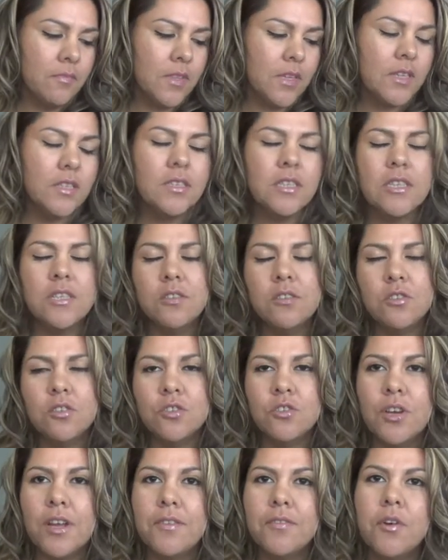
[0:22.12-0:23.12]
continued to
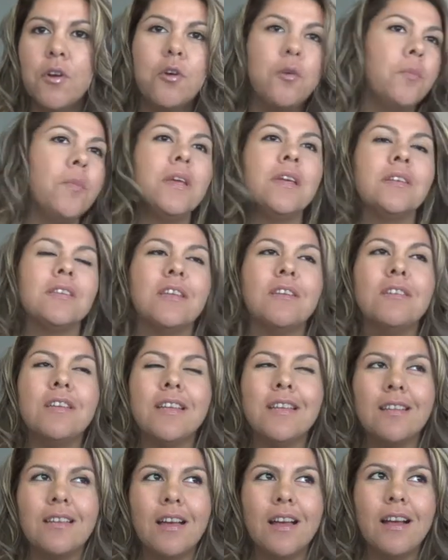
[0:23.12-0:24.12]
drive home because
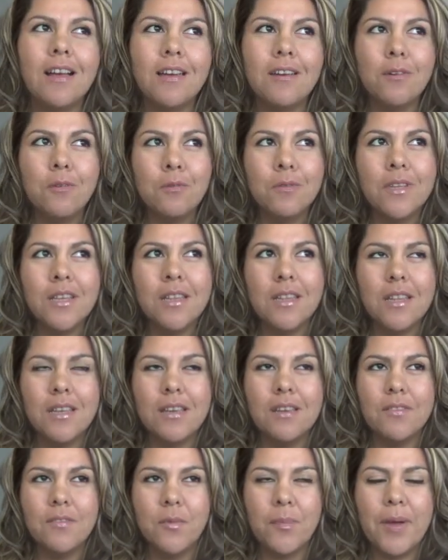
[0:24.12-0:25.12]
I only
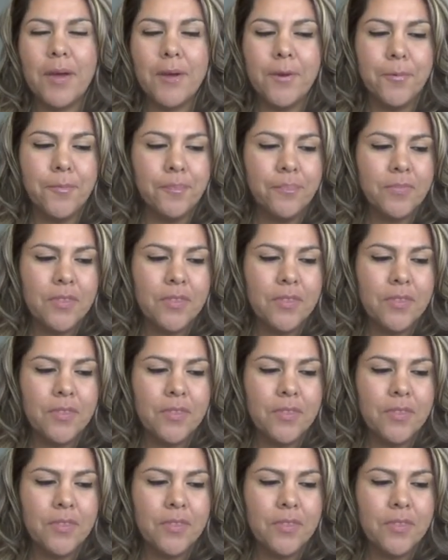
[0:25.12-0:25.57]
live about